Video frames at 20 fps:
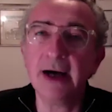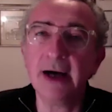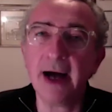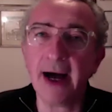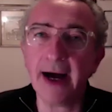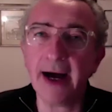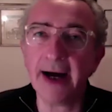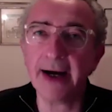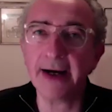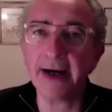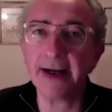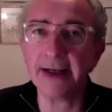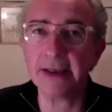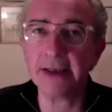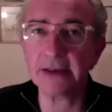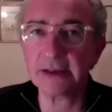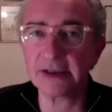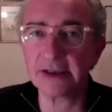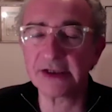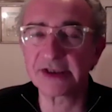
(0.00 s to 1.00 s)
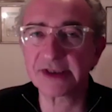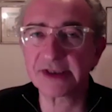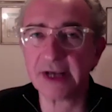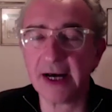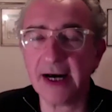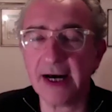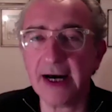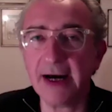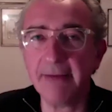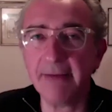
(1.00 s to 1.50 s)
uh, illness.
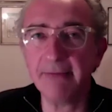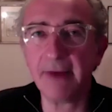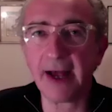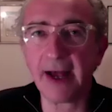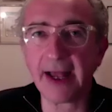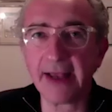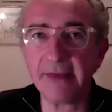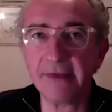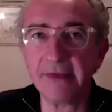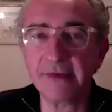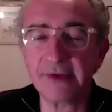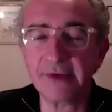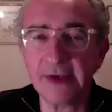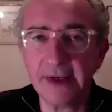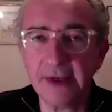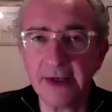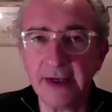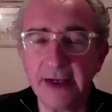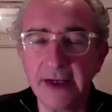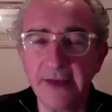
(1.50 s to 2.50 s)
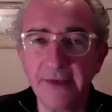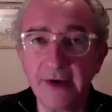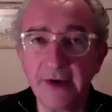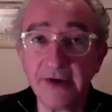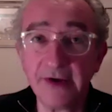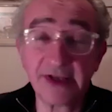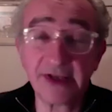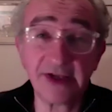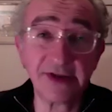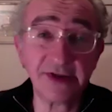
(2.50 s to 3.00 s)
Um, and in
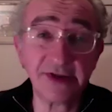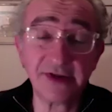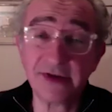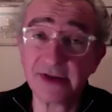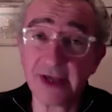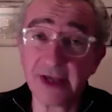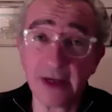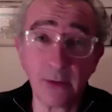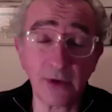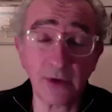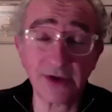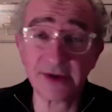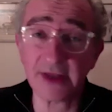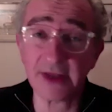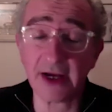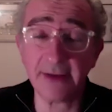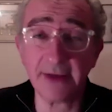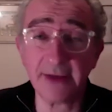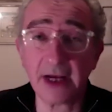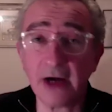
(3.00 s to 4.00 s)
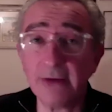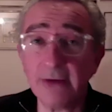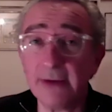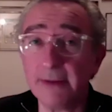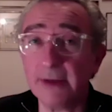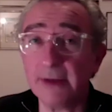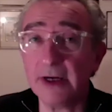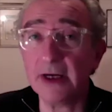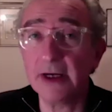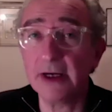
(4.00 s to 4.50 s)
those days, as you say, it wasn't. I mean, I
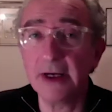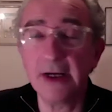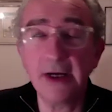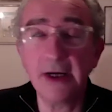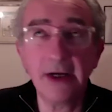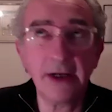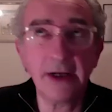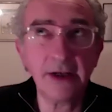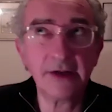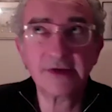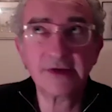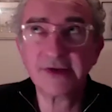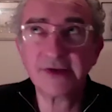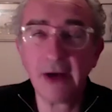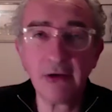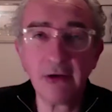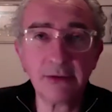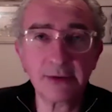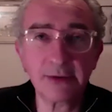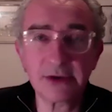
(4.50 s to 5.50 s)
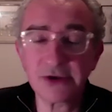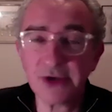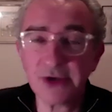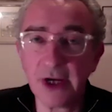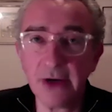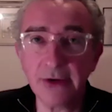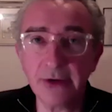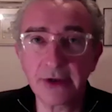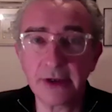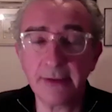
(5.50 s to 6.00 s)
remember, you know, terrible
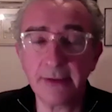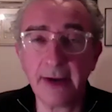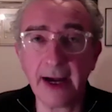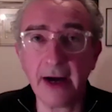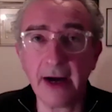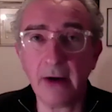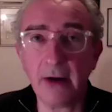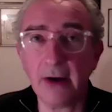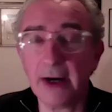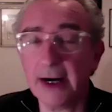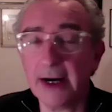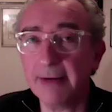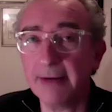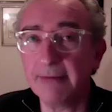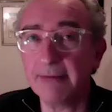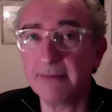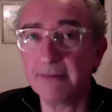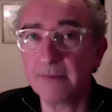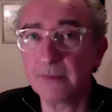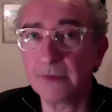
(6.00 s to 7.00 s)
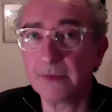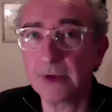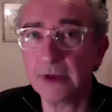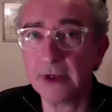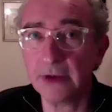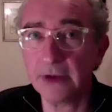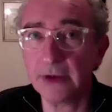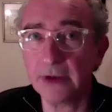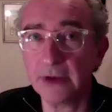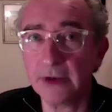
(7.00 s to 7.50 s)
joke about, um, you
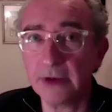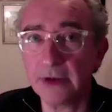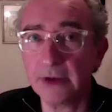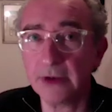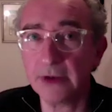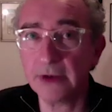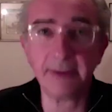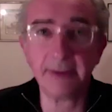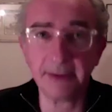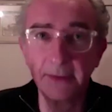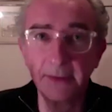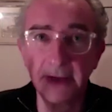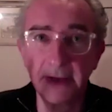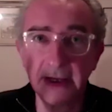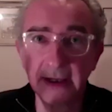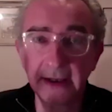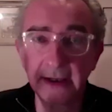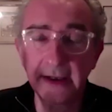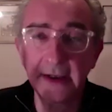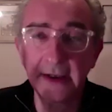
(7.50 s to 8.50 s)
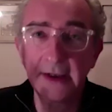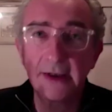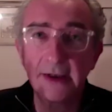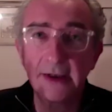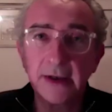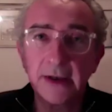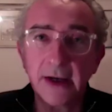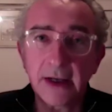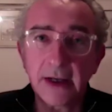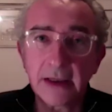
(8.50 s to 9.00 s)
know, you said about people being
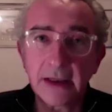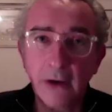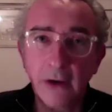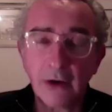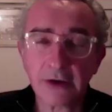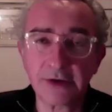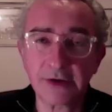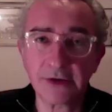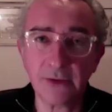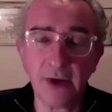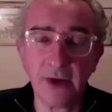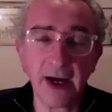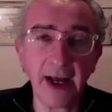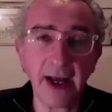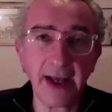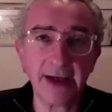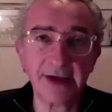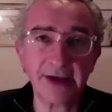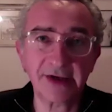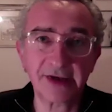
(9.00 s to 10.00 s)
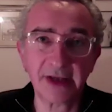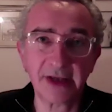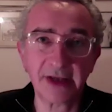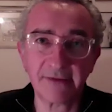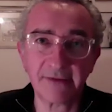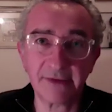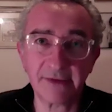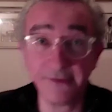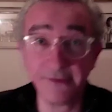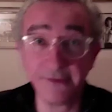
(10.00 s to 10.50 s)
uh, locked away and
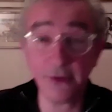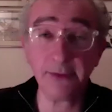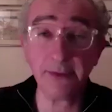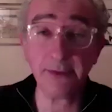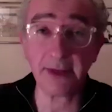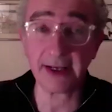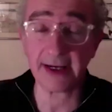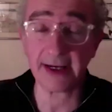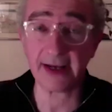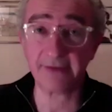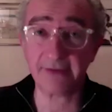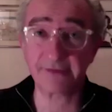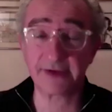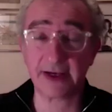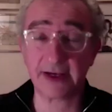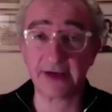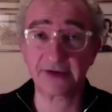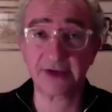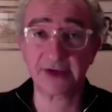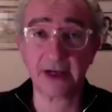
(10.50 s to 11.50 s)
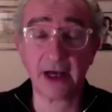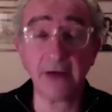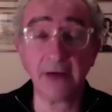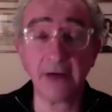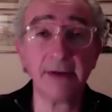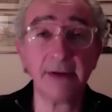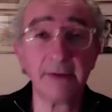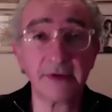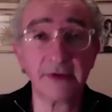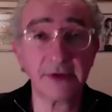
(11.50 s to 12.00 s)
stuff and food being left outside. I
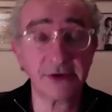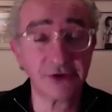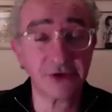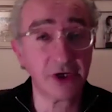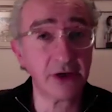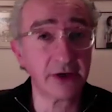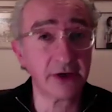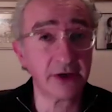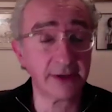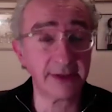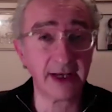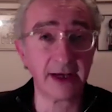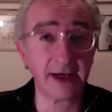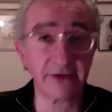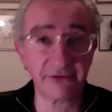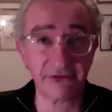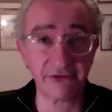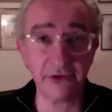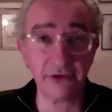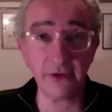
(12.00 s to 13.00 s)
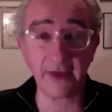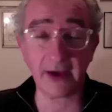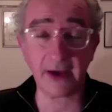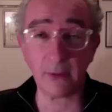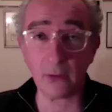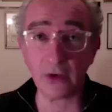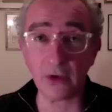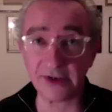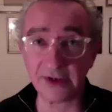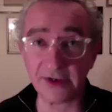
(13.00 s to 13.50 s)
remember the joke and how true that
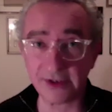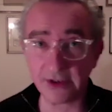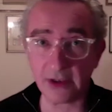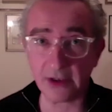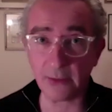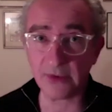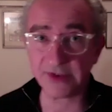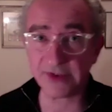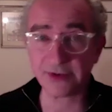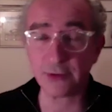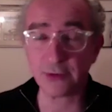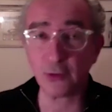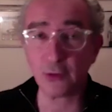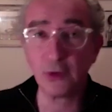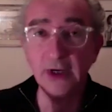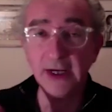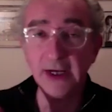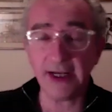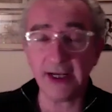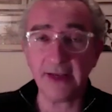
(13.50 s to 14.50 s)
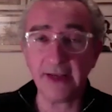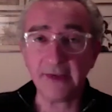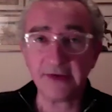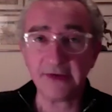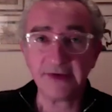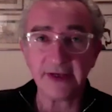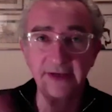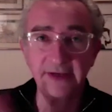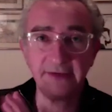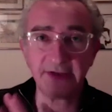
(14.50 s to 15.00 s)
was. You know, we saw in the
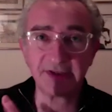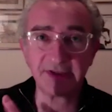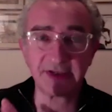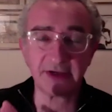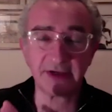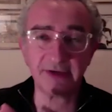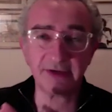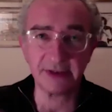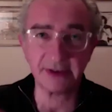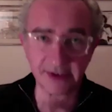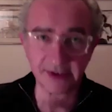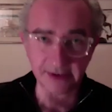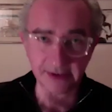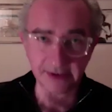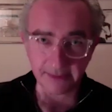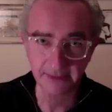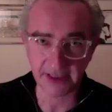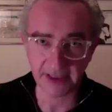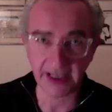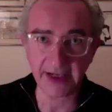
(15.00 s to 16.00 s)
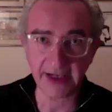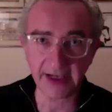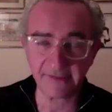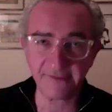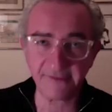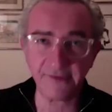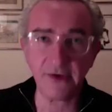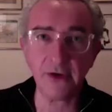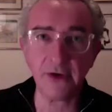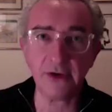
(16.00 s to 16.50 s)
T V series that just a plate of
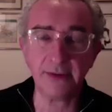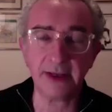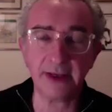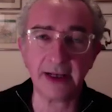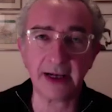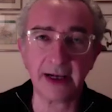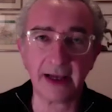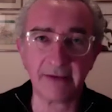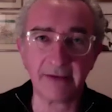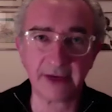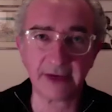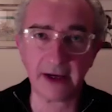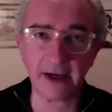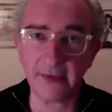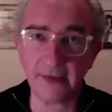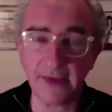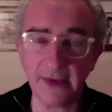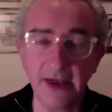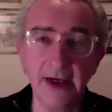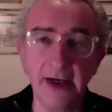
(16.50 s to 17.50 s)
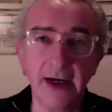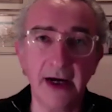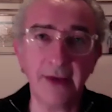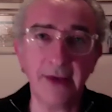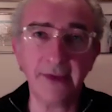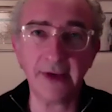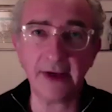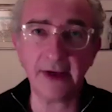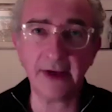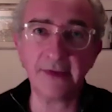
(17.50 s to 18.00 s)
food being left out and,
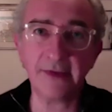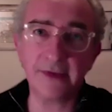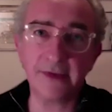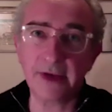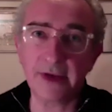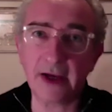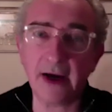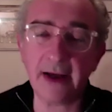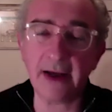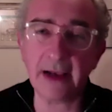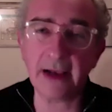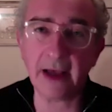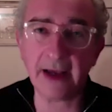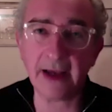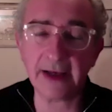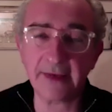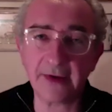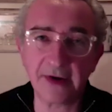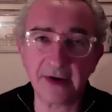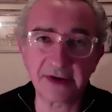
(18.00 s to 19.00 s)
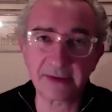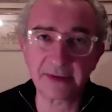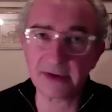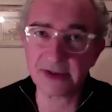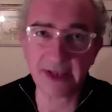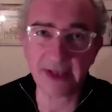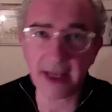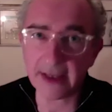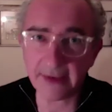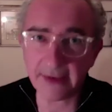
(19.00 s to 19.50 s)
and, and the guy lying in the hospital
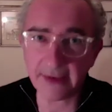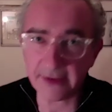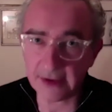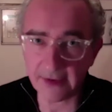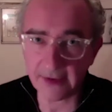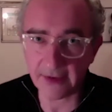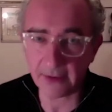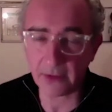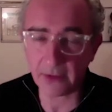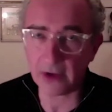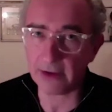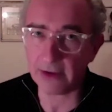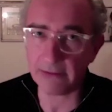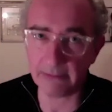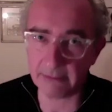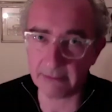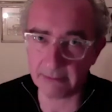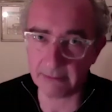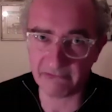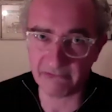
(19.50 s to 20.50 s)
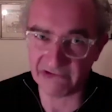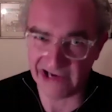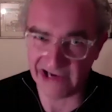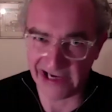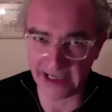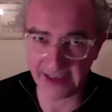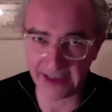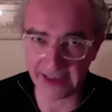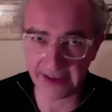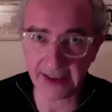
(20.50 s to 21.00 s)
saying, you know, they weren't
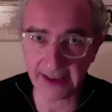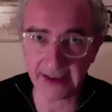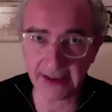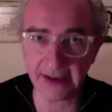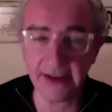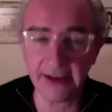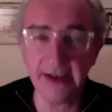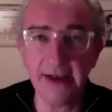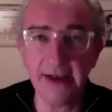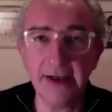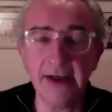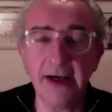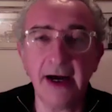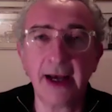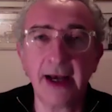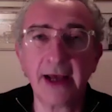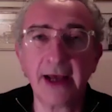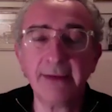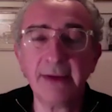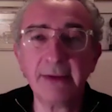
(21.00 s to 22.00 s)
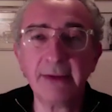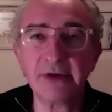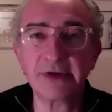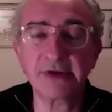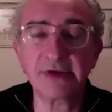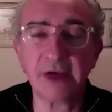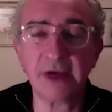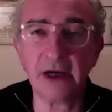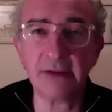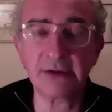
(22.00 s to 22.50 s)
bringing it in. And I remember a
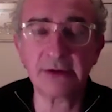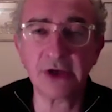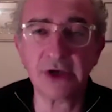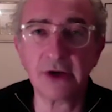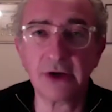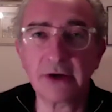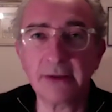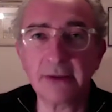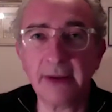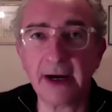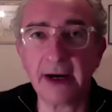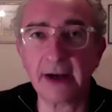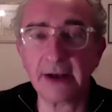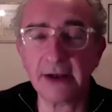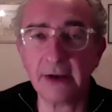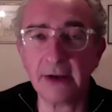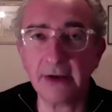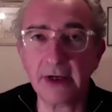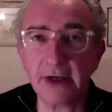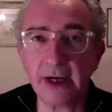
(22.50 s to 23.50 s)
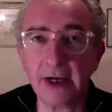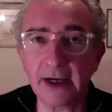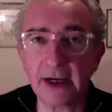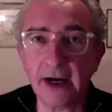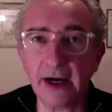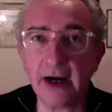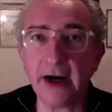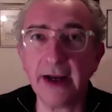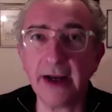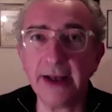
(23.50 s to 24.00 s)
terrible joke about, you know, a
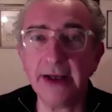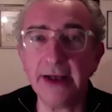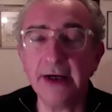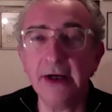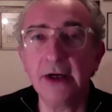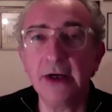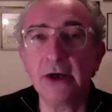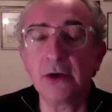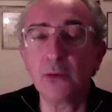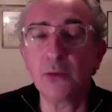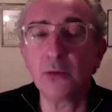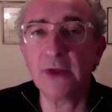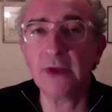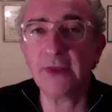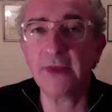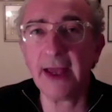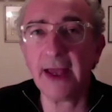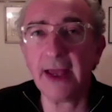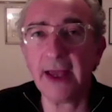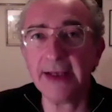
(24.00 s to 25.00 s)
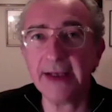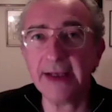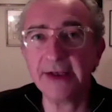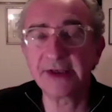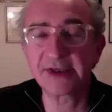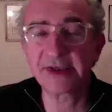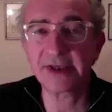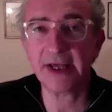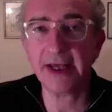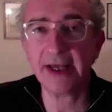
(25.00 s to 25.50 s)
guy with AIDS
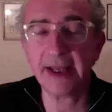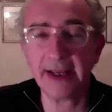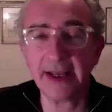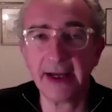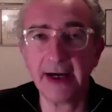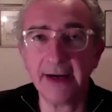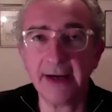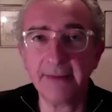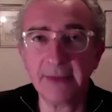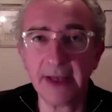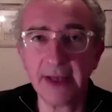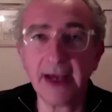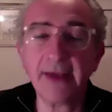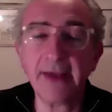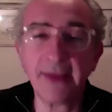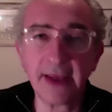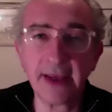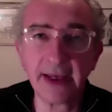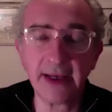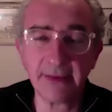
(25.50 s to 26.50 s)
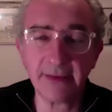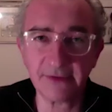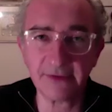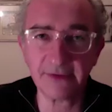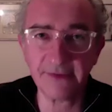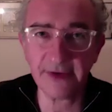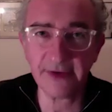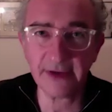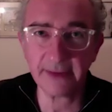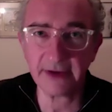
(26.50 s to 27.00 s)
saying, um, yeah, they keep on
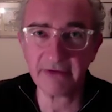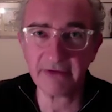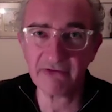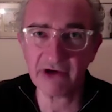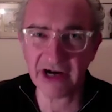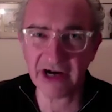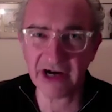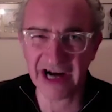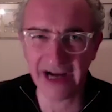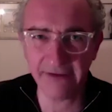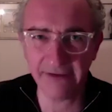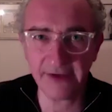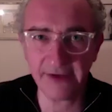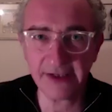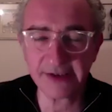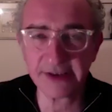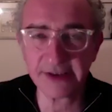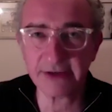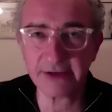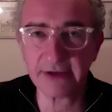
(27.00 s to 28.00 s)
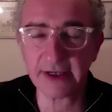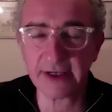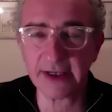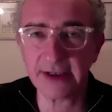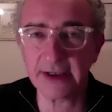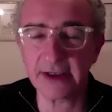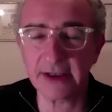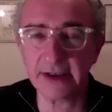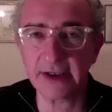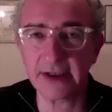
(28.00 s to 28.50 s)
feeding me raw Vita. And, I,
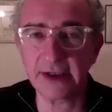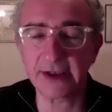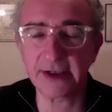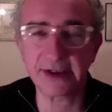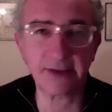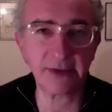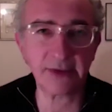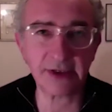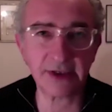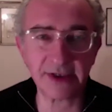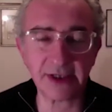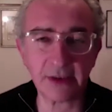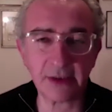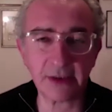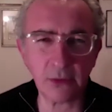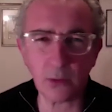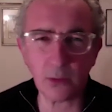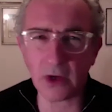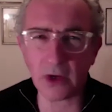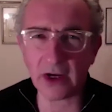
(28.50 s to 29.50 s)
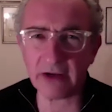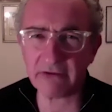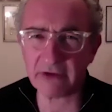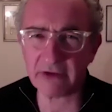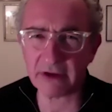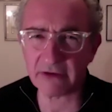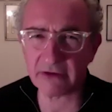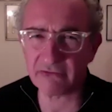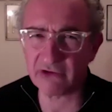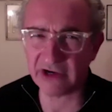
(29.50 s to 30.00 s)
and, and someone said, well, why
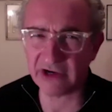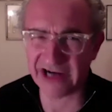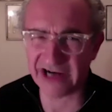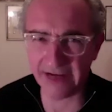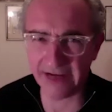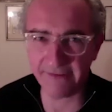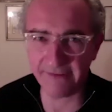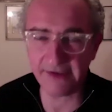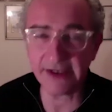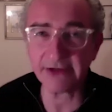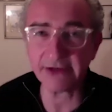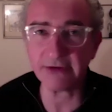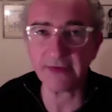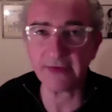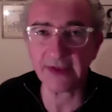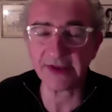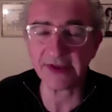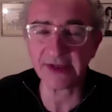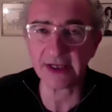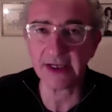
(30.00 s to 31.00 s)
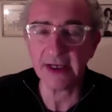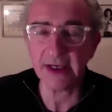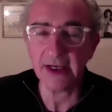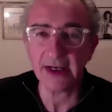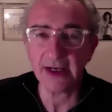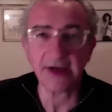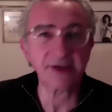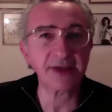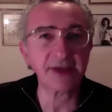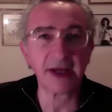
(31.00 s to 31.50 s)
raw Vita? And they said,
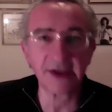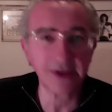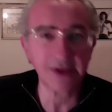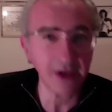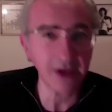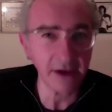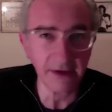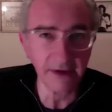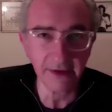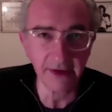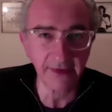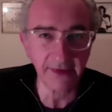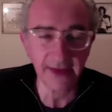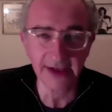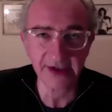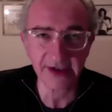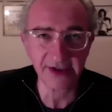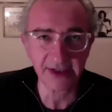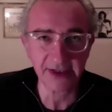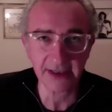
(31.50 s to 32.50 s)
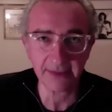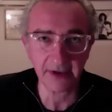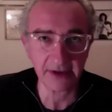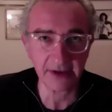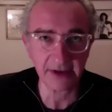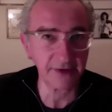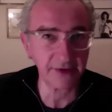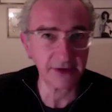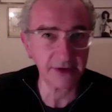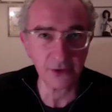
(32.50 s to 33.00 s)
because that's the only thing they can slip
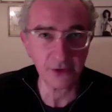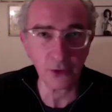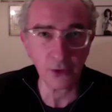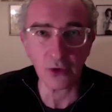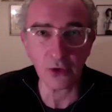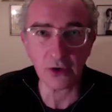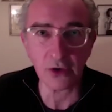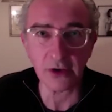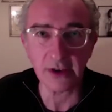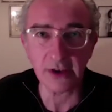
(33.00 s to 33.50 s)
under the door.